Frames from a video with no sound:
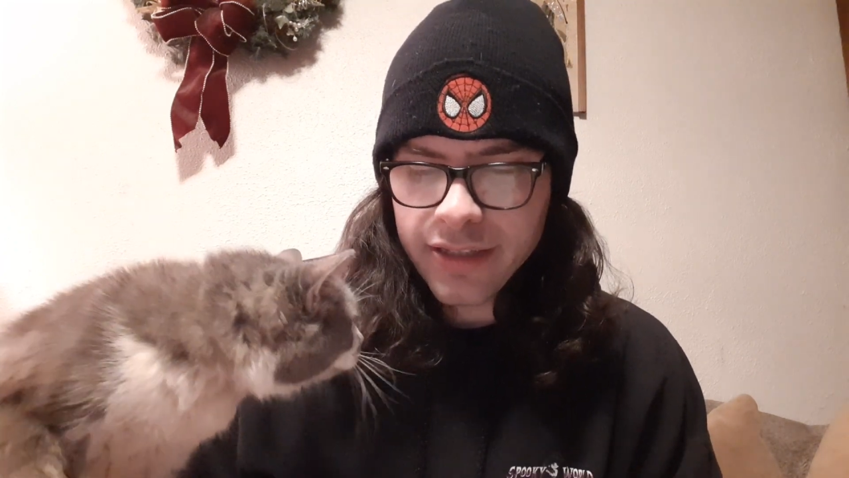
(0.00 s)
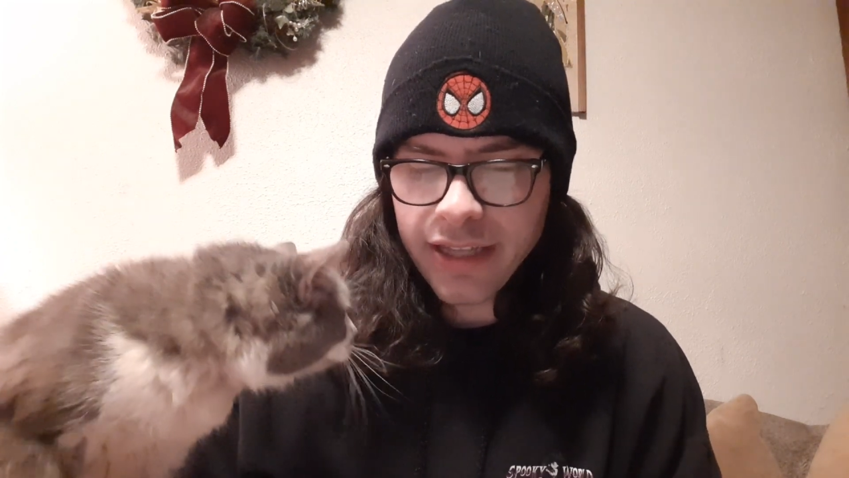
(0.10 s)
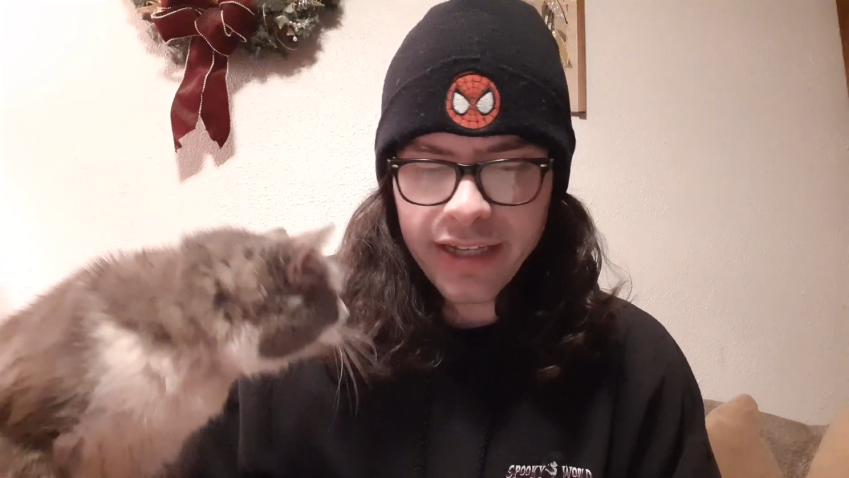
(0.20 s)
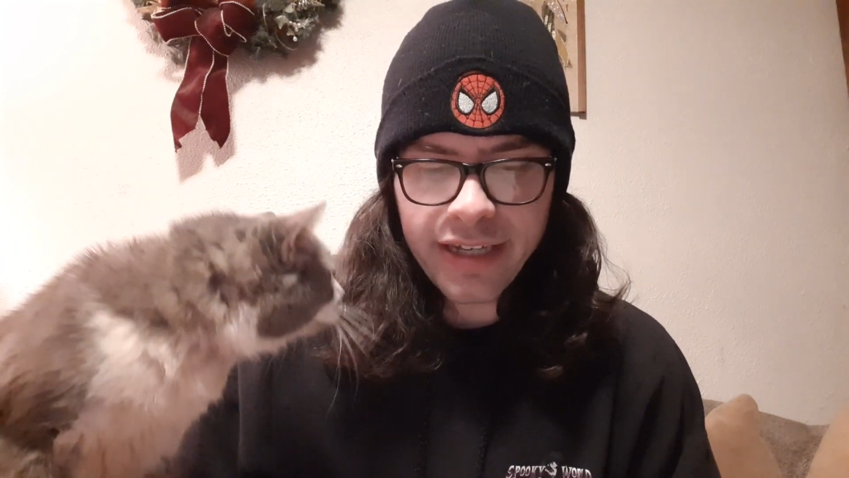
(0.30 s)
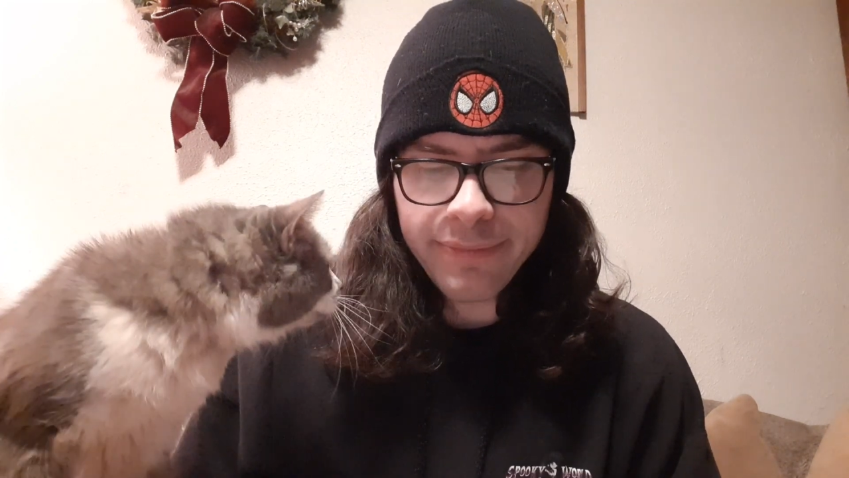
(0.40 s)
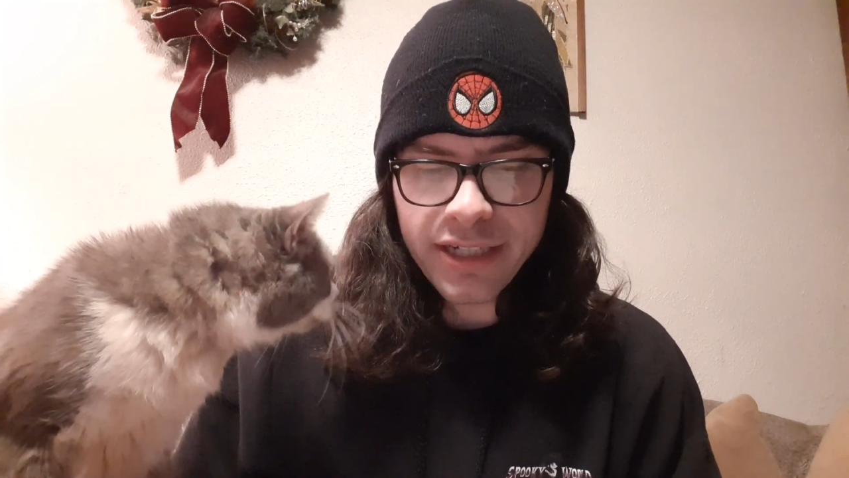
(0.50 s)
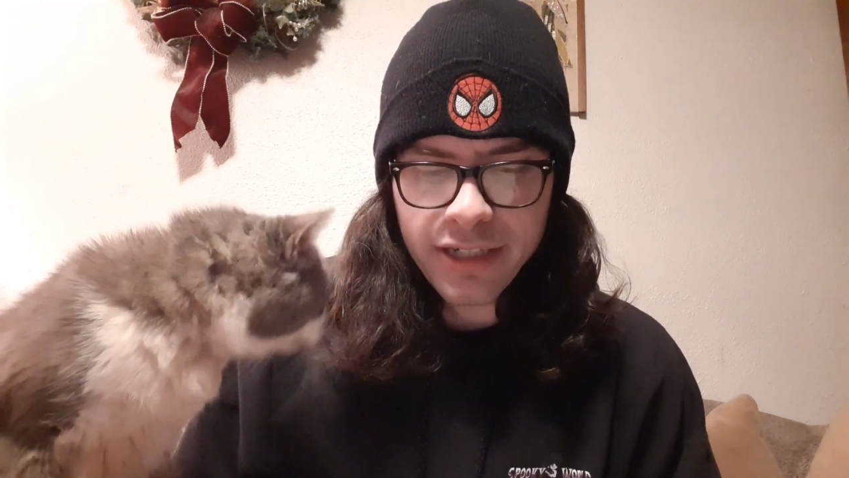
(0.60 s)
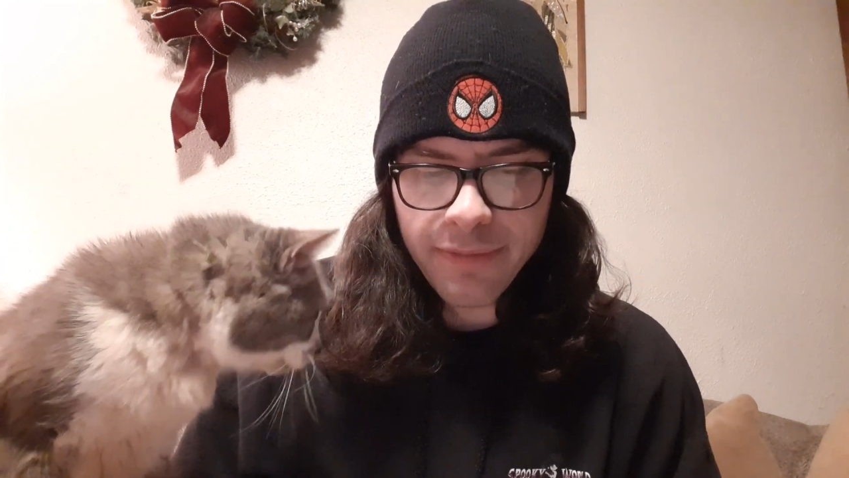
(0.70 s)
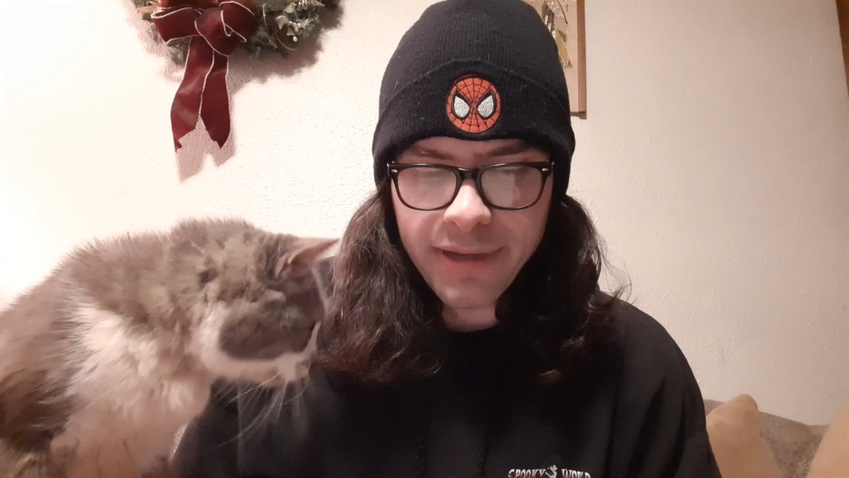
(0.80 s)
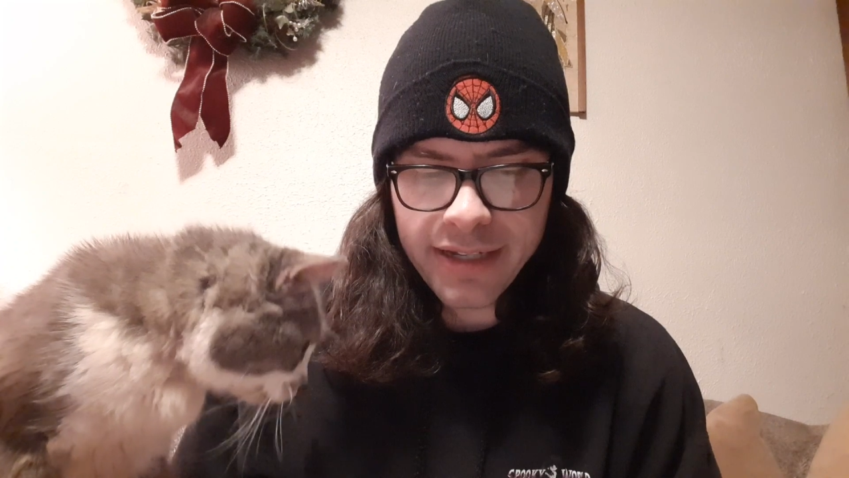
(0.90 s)
like I
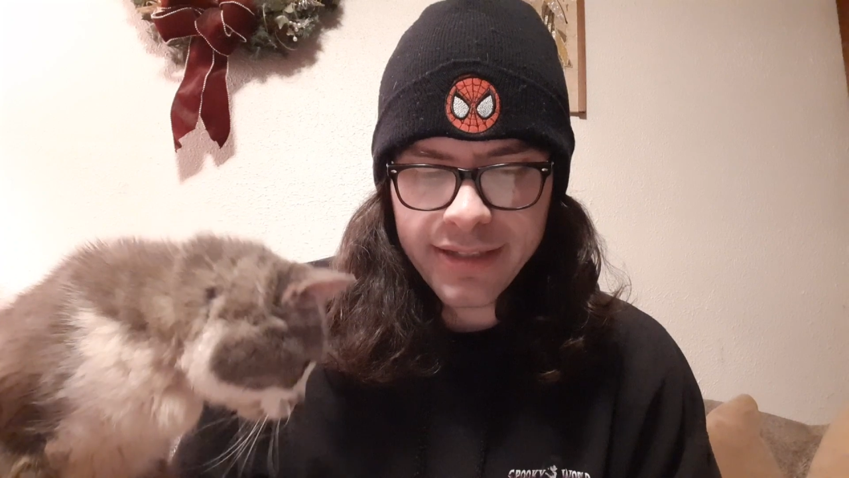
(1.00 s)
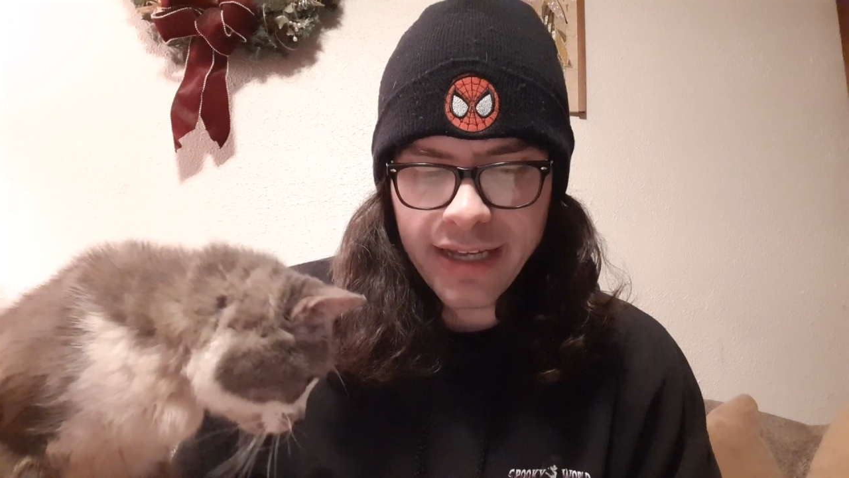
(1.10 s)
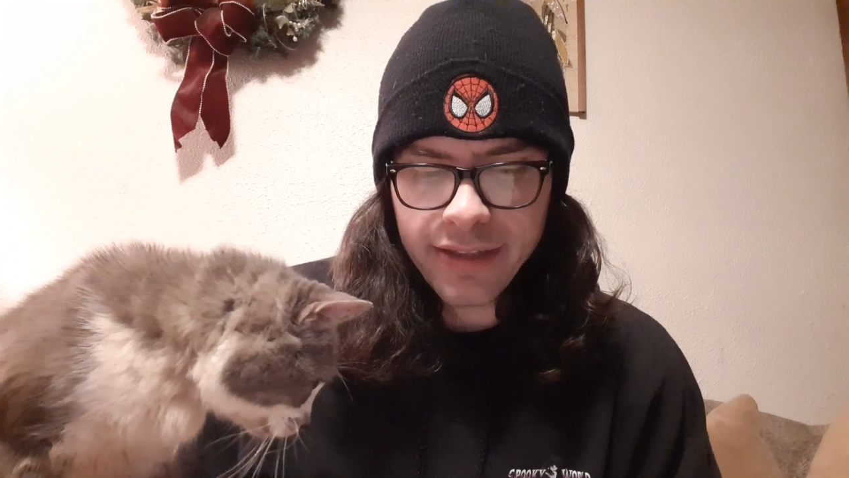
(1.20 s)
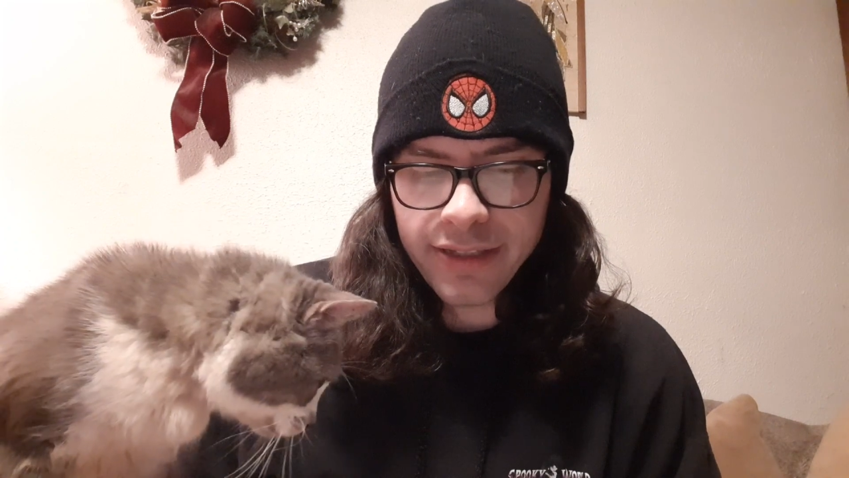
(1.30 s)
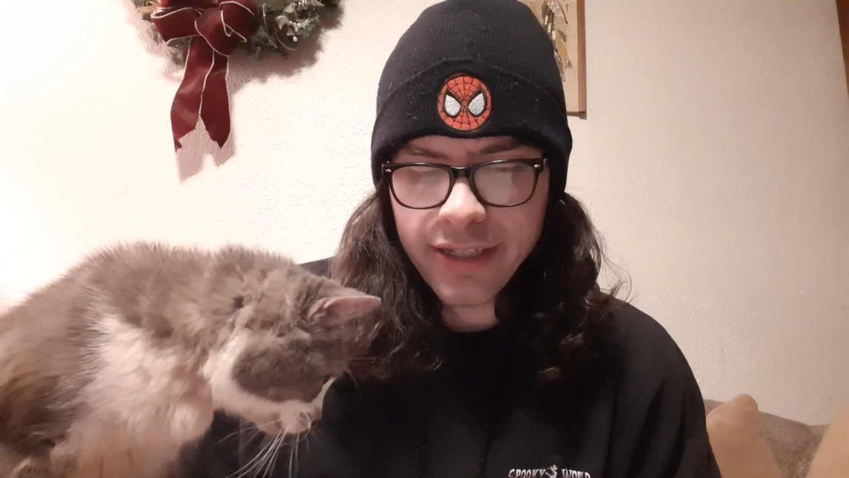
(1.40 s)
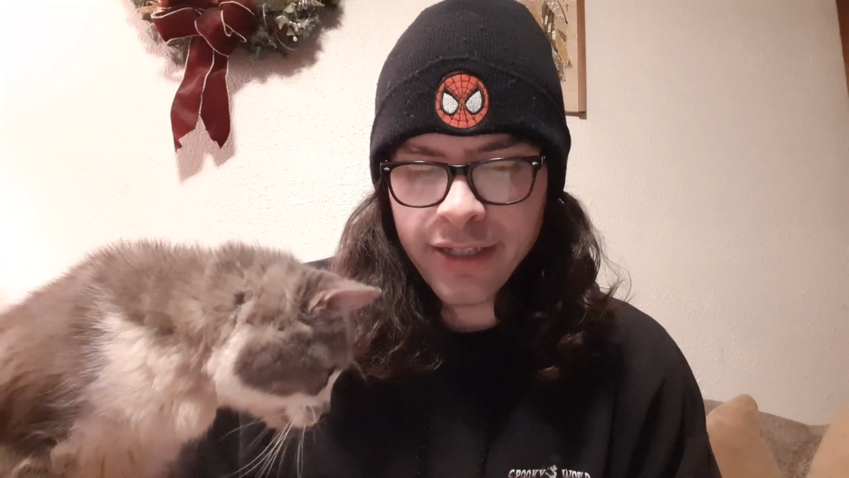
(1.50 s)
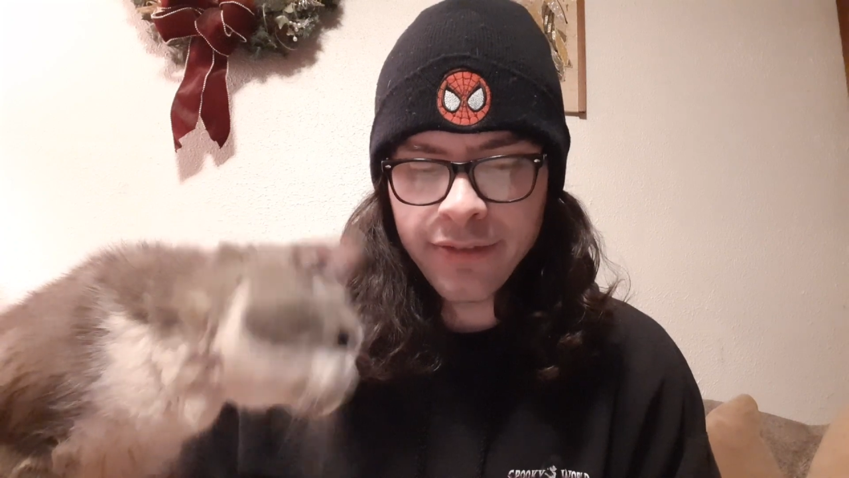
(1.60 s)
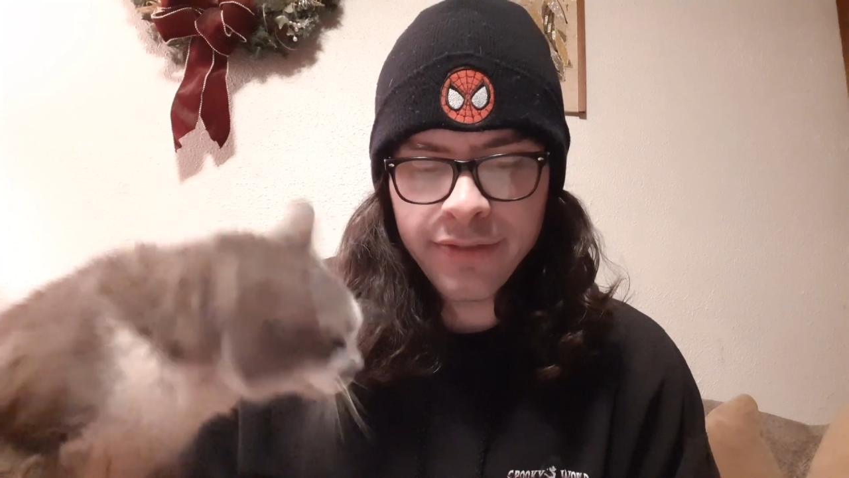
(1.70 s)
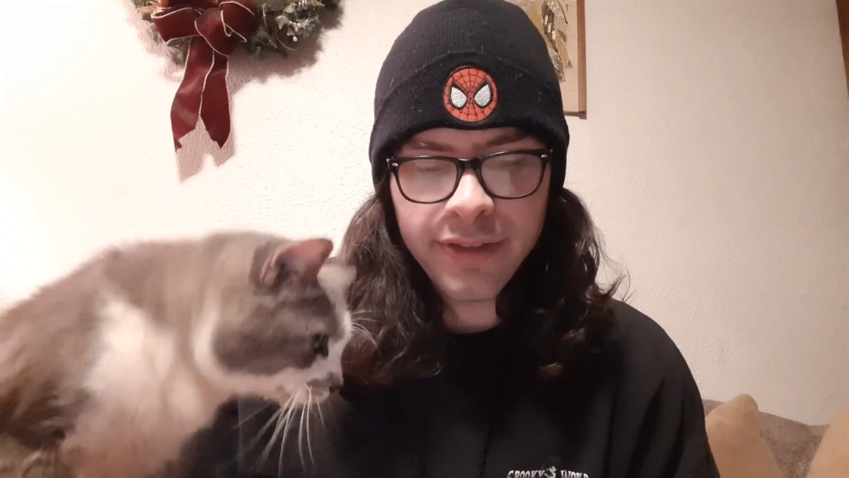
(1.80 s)
mentioned, I picked uh,